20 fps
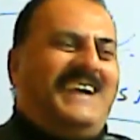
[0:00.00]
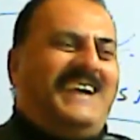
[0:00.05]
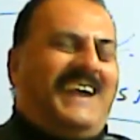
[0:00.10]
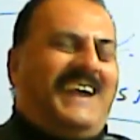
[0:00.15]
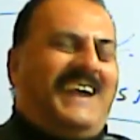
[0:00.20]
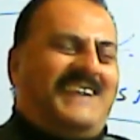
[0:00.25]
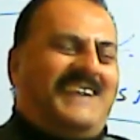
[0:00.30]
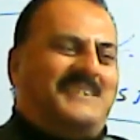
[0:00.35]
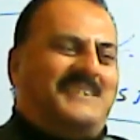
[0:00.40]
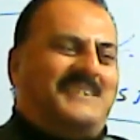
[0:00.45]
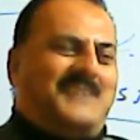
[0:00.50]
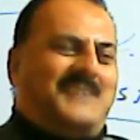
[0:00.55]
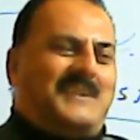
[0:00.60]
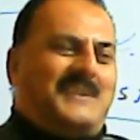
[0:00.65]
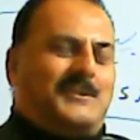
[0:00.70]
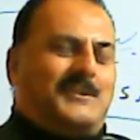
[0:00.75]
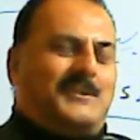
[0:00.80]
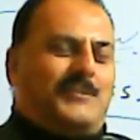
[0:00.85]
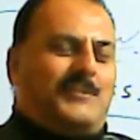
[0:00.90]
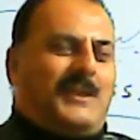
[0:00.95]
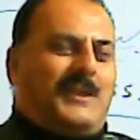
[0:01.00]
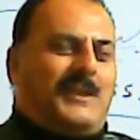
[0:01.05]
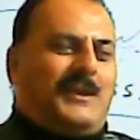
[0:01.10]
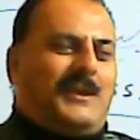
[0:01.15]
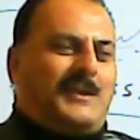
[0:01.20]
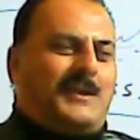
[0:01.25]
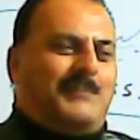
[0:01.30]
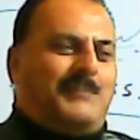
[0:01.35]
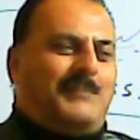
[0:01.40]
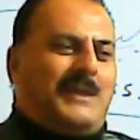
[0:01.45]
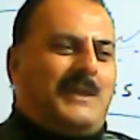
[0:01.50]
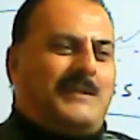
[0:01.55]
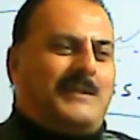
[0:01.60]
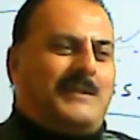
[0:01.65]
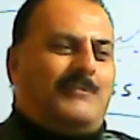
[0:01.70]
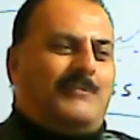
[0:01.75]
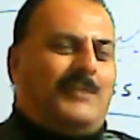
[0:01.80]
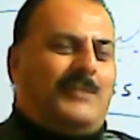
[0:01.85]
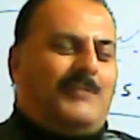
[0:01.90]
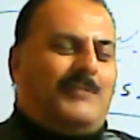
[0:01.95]
and Zishan also uh, come back.
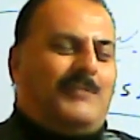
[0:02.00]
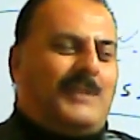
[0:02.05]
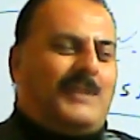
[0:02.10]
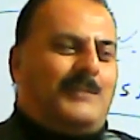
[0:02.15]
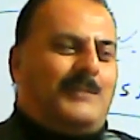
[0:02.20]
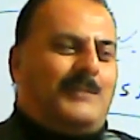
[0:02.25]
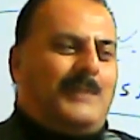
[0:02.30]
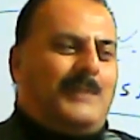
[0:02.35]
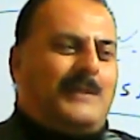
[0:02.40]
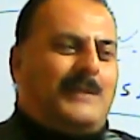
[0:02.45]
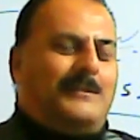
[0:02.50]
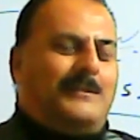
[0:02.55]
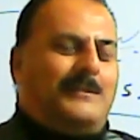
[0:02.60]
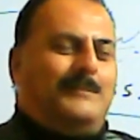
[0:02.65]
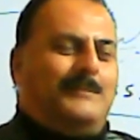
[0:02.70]
Welcome back.